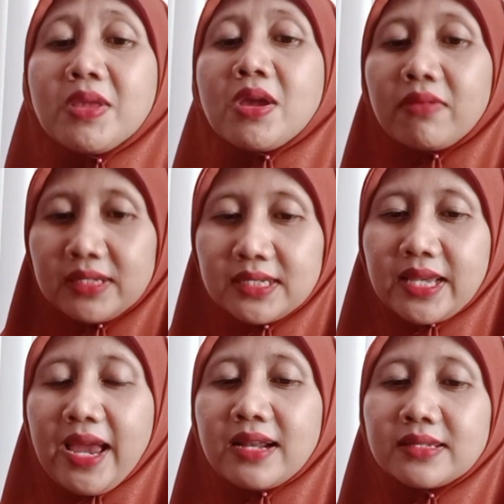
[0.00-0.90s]
Resist
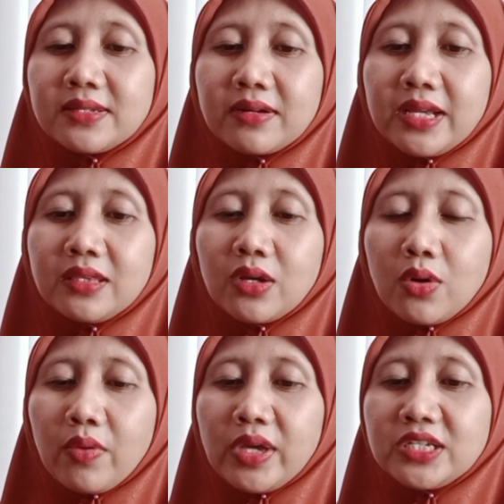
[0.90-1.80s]
answering the
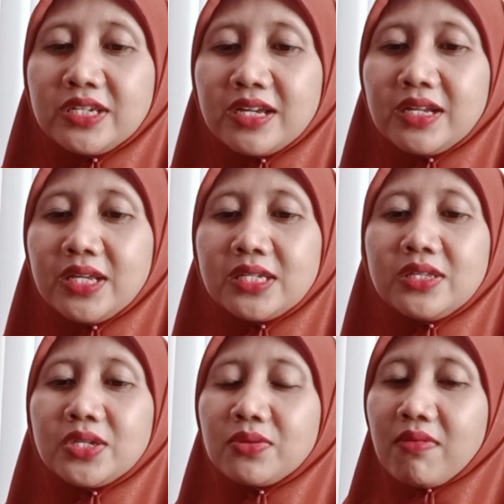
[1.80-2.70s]
question, is
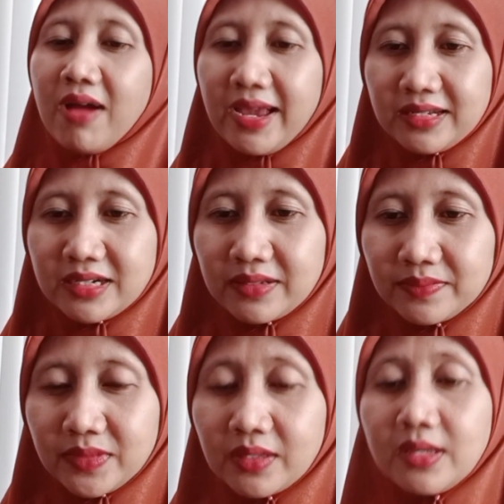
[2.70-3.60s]
this right?
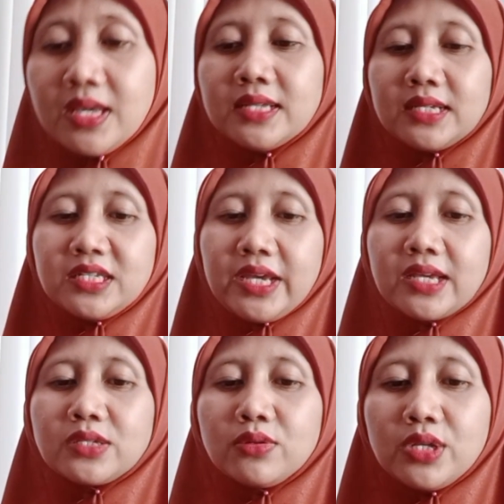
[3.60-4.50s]

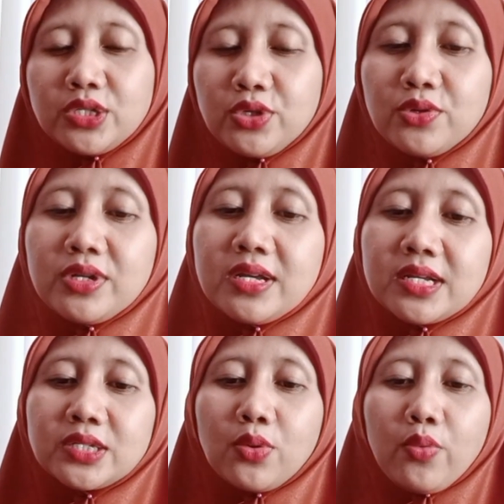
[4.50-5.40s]
suggest to the
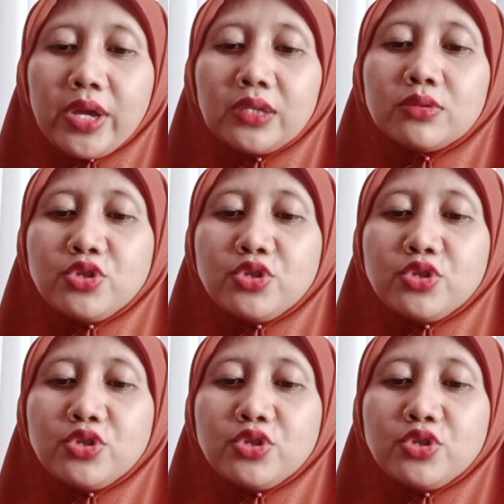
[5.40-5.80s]
students a way to